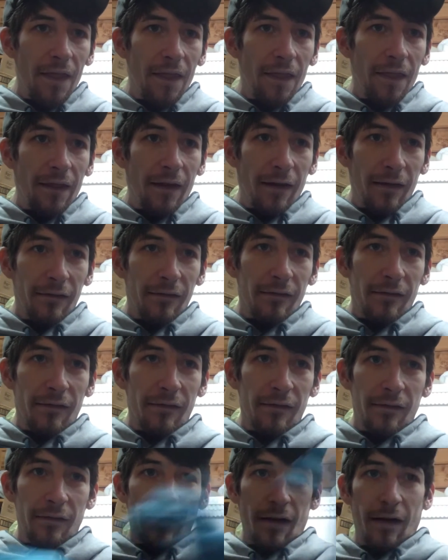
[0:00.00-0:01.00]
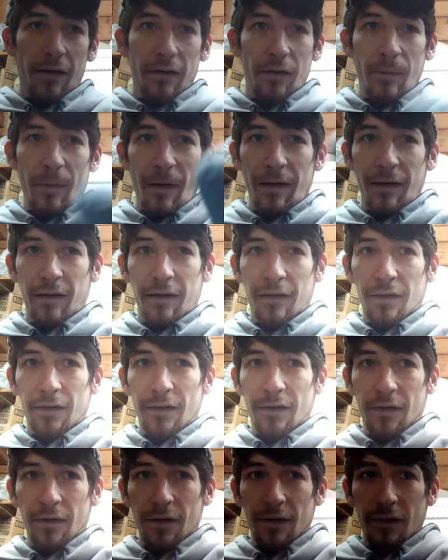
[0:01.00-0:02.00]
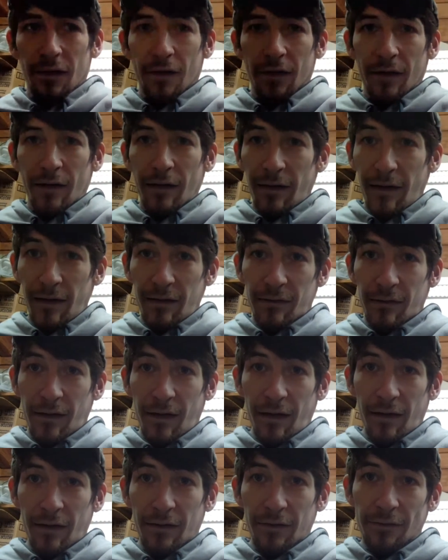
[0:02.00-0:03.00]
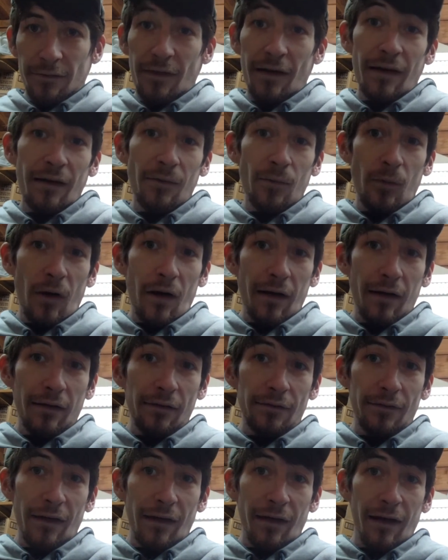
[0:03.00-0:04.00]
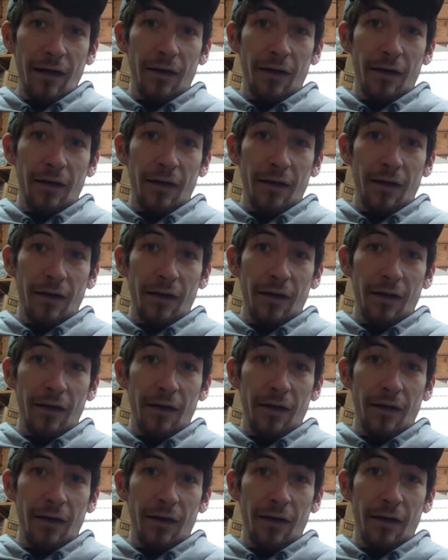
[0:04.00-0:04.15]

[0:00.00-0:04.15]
that's how you make a catch can and why and how